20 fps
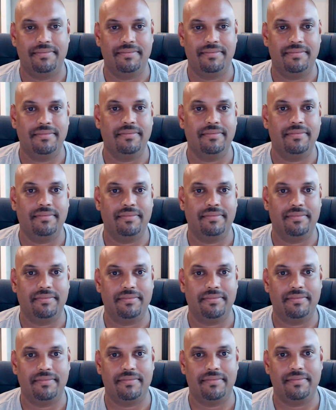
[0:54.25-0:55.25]

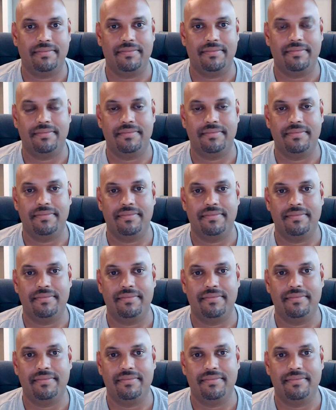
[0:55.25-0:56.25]

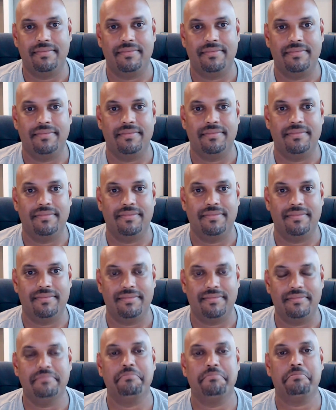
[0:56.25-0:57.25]

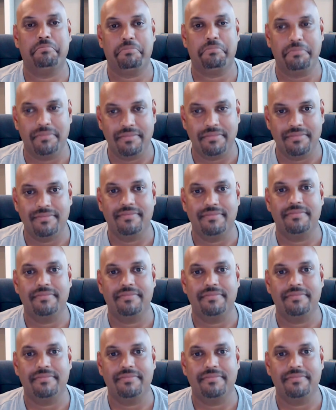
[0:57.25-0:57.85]
(not speaking)